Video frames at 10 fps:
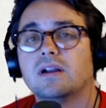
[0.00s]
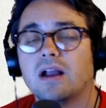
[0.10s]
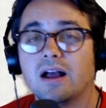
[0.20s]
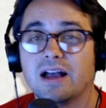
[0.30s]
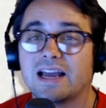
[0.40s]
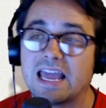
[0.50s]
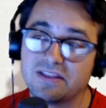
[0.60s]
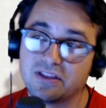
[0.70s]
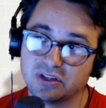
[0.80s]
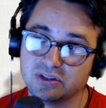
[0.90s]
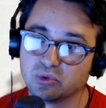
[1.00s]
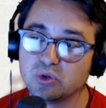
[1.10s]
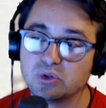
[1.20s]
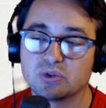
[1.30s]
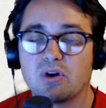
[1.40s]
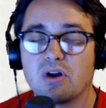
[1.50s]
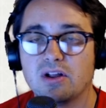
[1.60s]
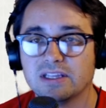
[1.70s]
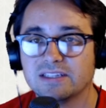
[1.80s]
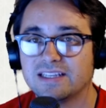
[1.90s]
Again, the rules are
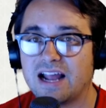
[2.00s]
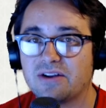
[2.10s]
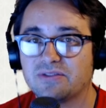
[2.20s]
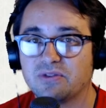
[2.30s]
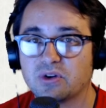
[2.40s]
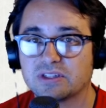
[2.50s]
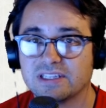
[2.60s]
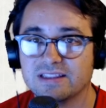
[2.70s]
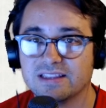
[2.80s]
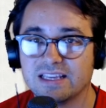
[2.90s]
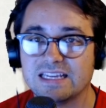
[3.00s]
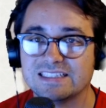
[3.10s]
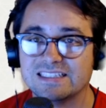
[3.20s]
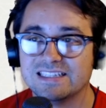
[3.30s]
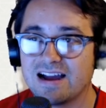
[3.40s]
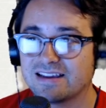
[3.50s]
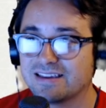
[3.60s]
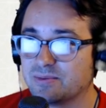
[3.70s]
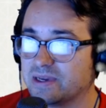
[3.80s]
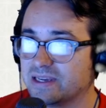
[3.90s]
all listed out for us in the
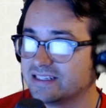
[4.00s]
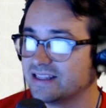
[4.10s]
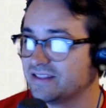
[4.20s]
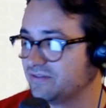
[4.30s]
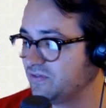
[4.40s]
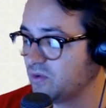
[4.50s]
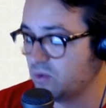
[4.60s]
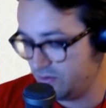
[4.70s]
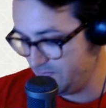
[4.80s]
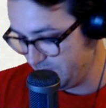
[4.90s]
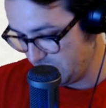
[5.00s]
document, in the form,